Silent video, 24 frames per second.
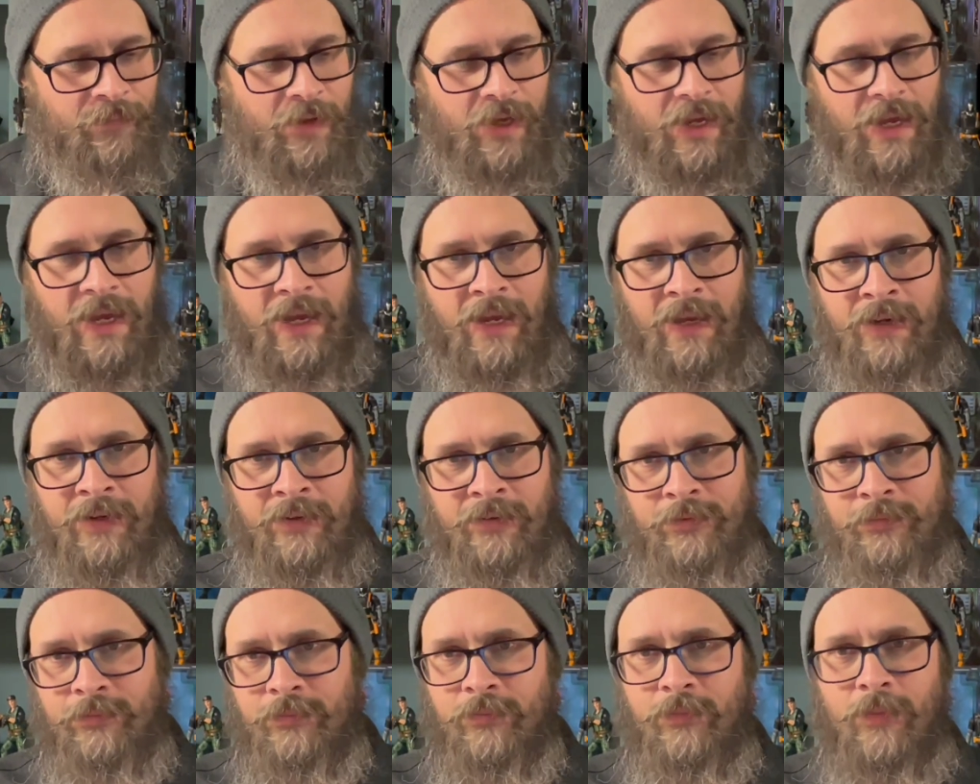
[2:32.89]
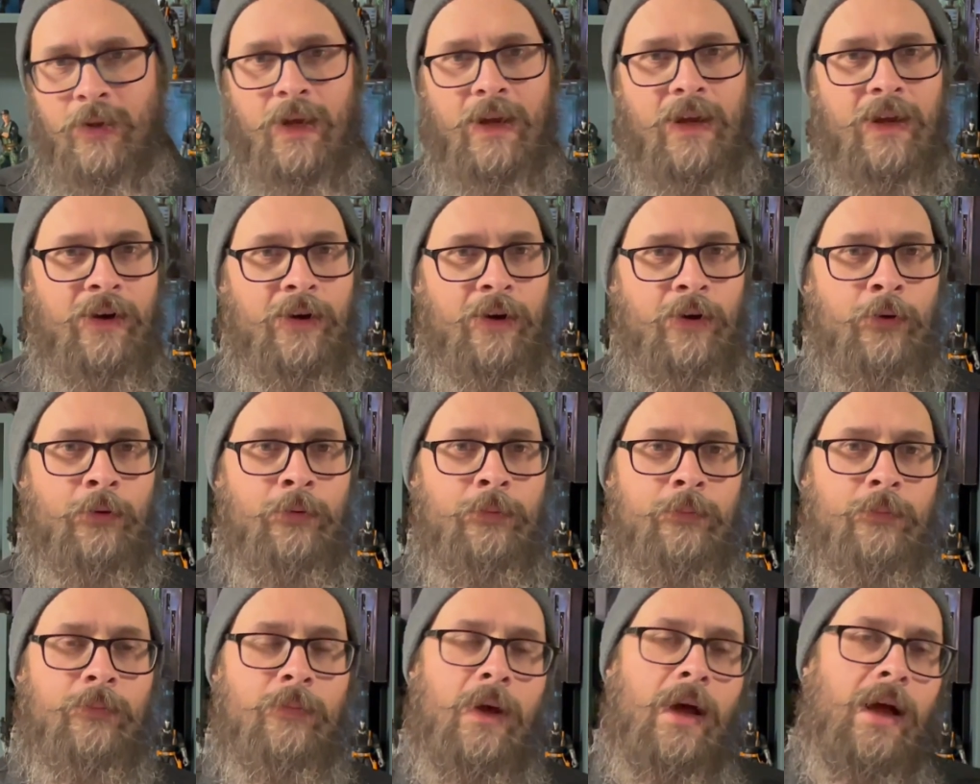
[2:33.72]
and I don't
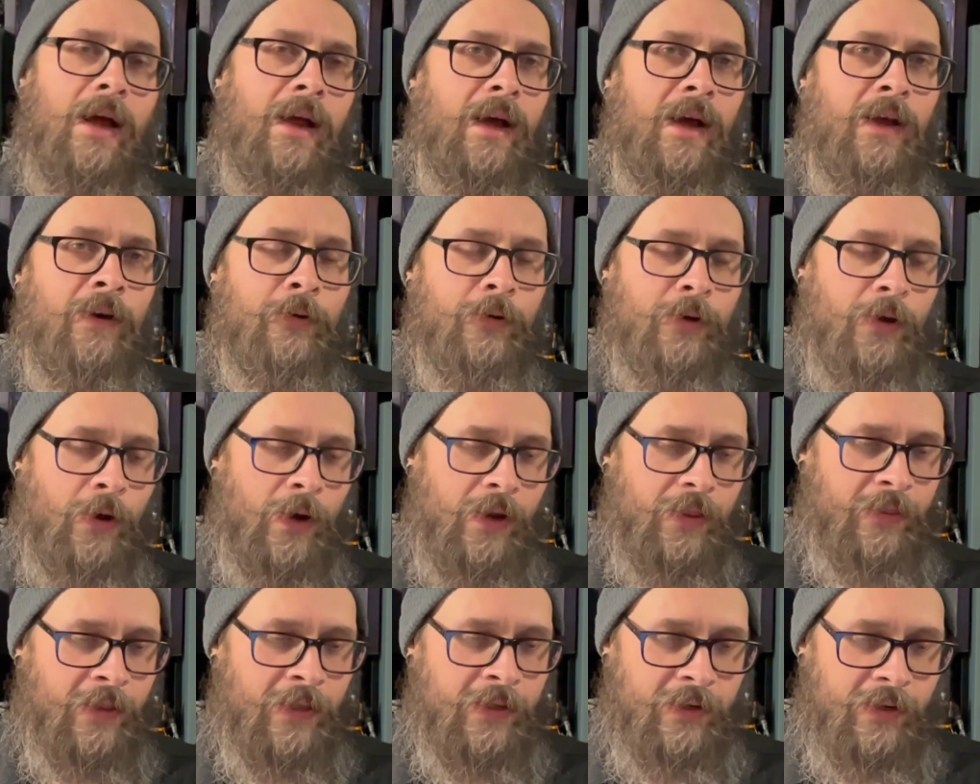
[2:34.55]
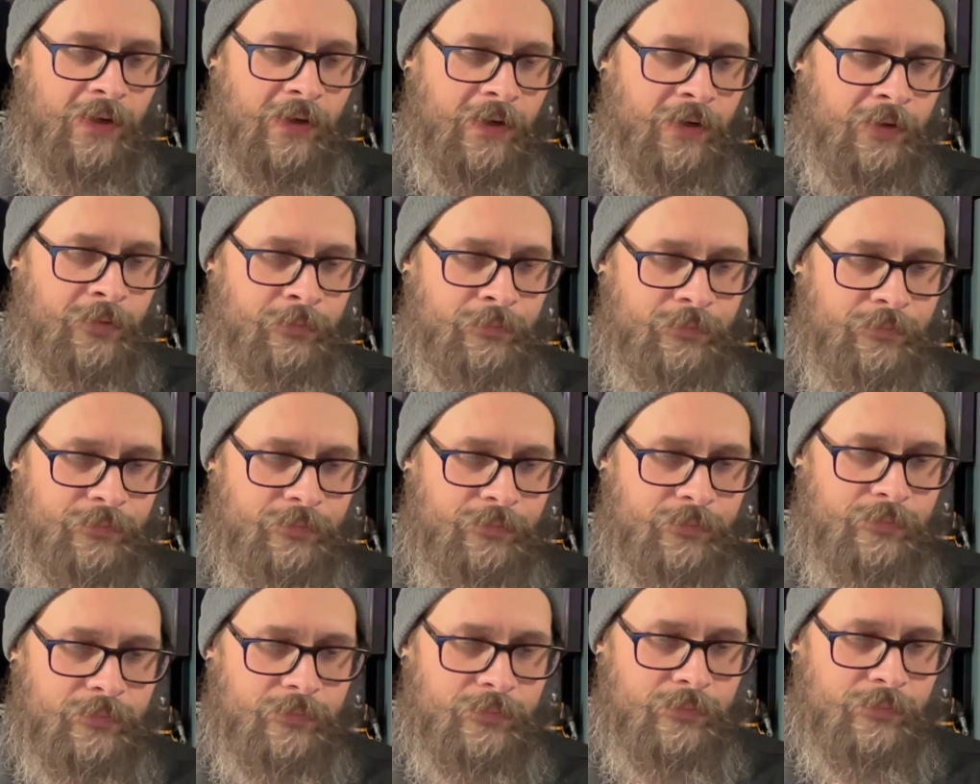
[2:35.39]
know. I think
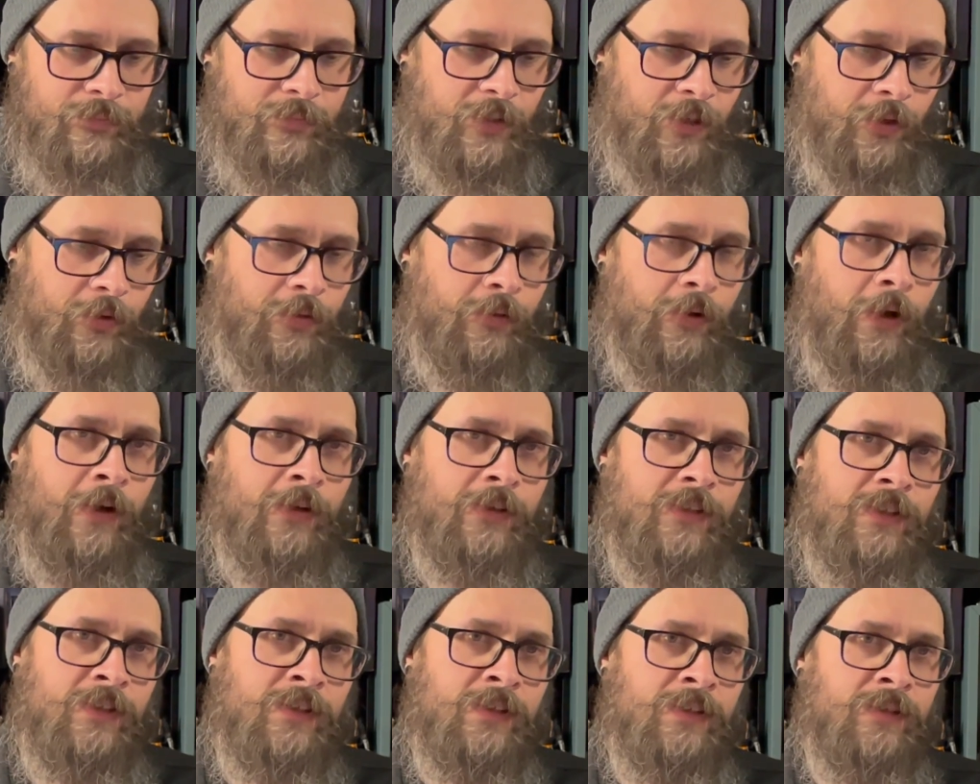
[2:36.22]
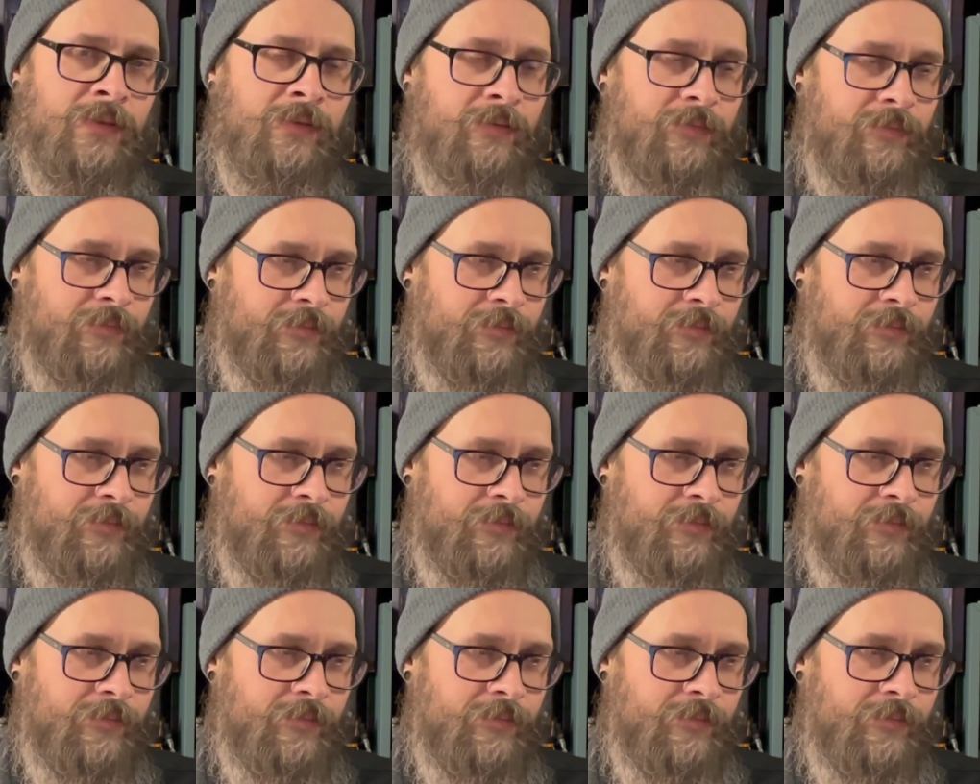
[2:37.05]
their thoughts